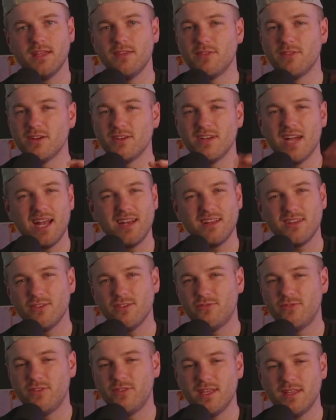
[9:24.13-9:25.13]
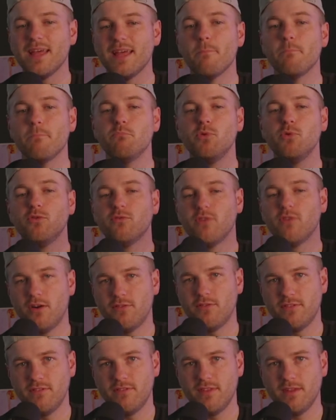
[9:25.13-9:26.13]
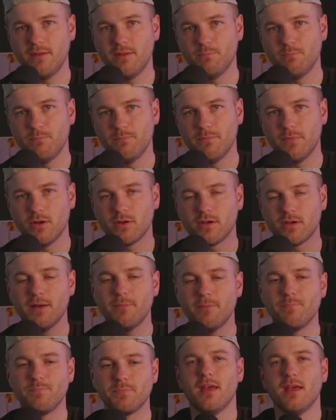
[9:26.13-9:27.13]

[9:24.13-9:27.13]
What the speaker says: If they're not a good fit, move off of them, okay?